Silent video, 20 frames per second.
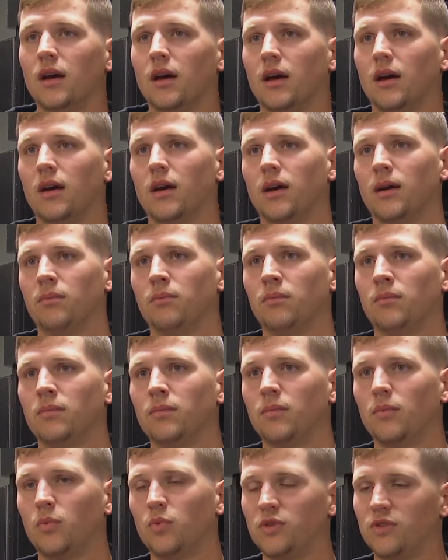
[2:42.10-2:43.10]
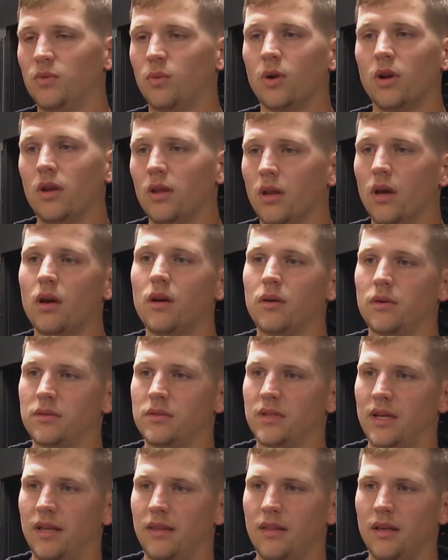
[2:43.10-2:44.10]
was one of
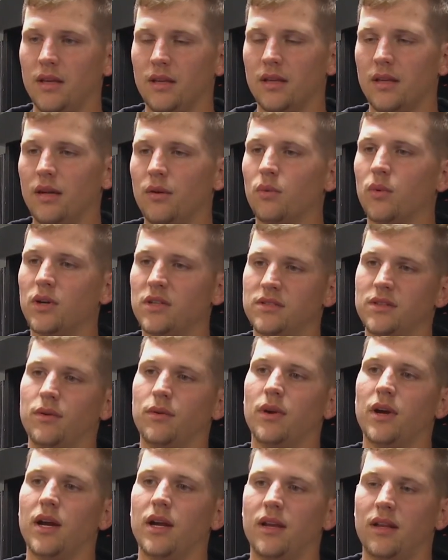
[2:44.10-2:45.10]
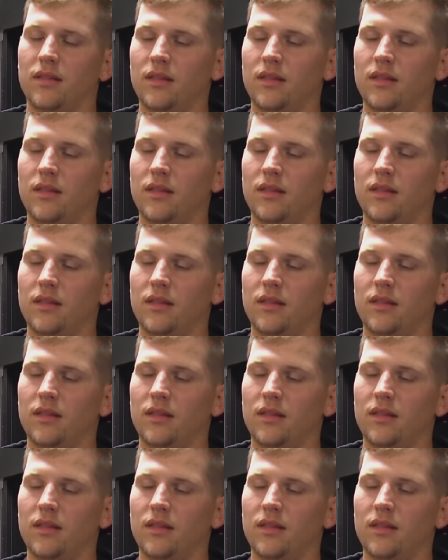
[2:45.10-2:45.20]
those. I think that it was a grind.